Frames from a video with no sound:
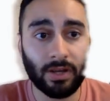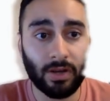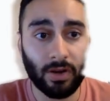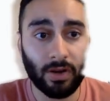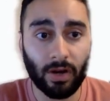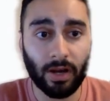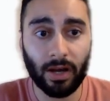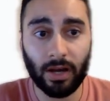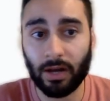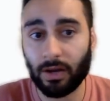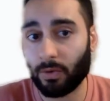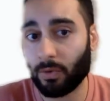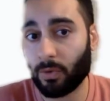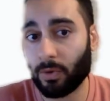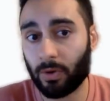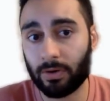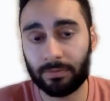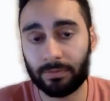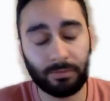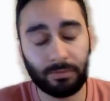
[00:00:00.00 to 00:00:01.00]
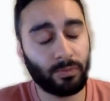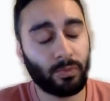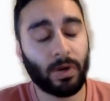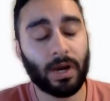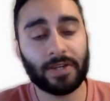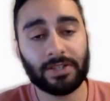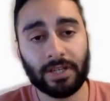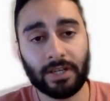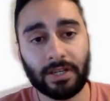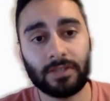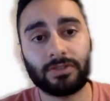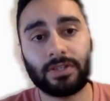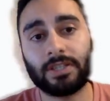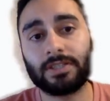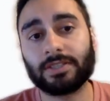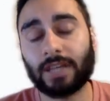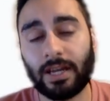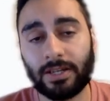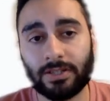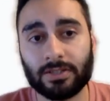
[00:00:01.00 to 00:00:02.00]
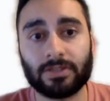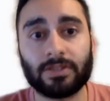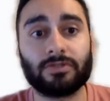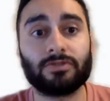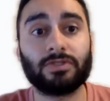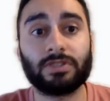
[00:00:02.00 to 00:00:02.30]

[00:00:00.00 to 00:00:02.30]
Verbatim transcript: or watch any transactions and